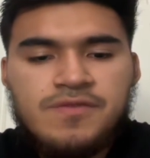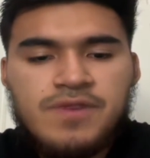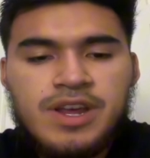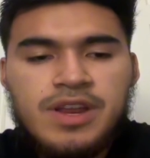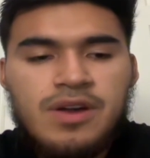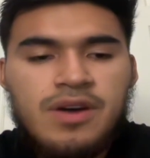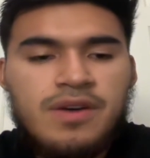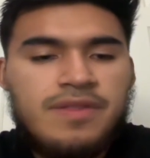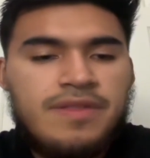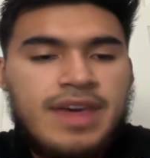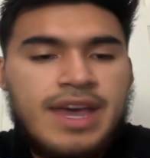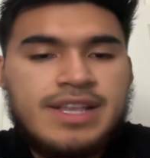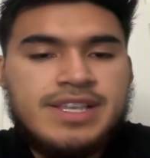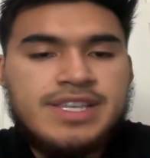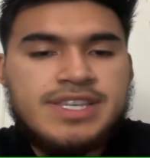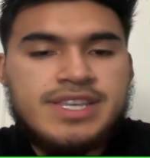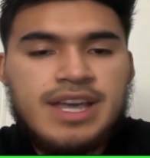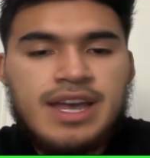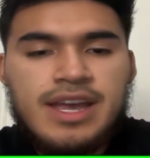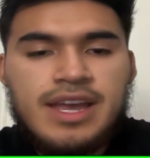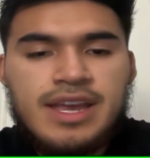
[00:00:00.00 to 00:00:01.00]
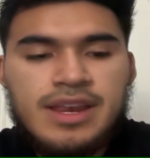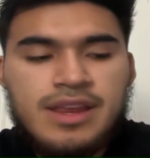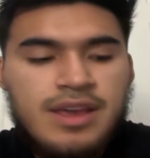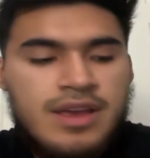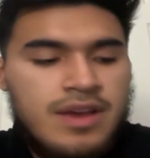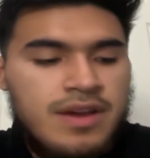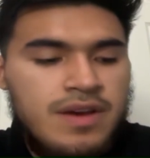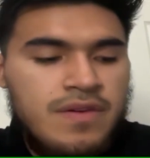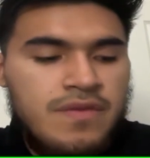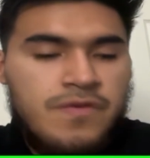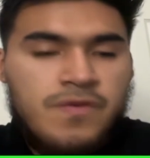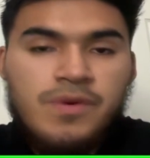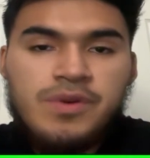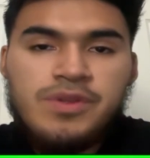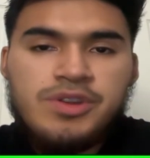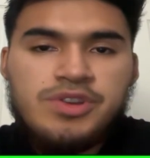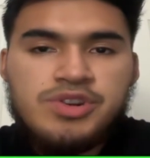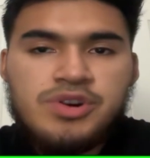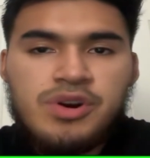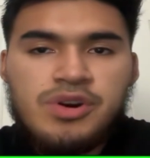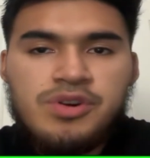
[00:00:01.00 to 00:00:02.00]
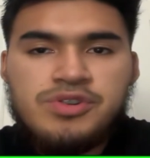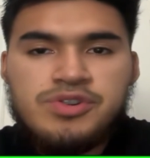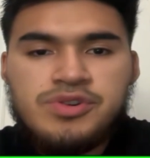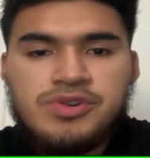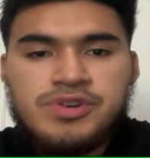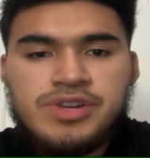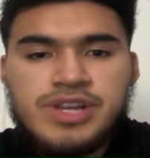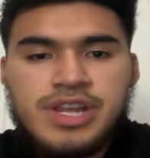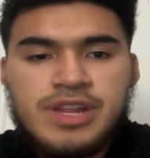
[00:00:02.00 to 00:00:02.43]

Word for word: right, on that side for the Chargers,